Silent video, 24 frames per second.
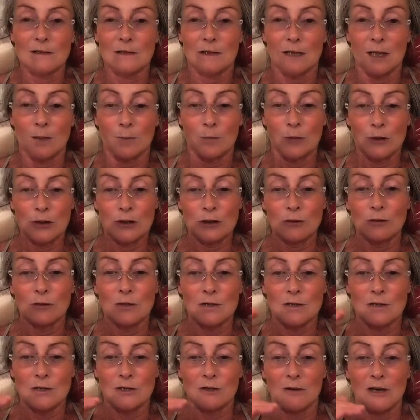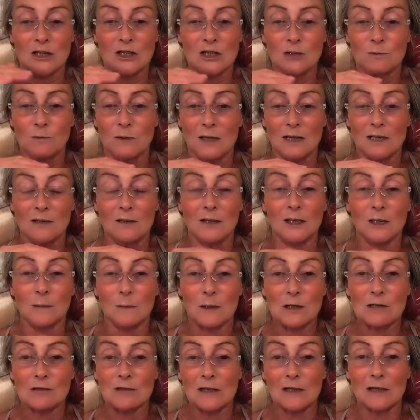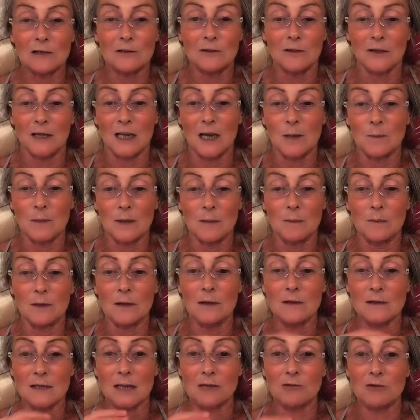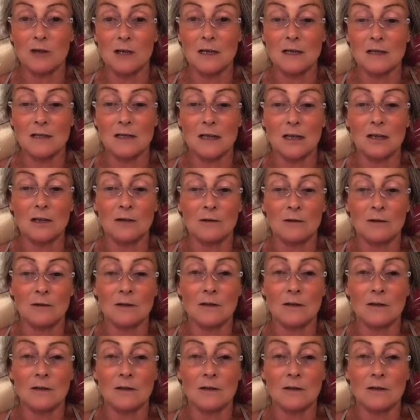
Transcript: So they'll put you in a situation where you're going to be triggered or not happy, because they're trying to tell you,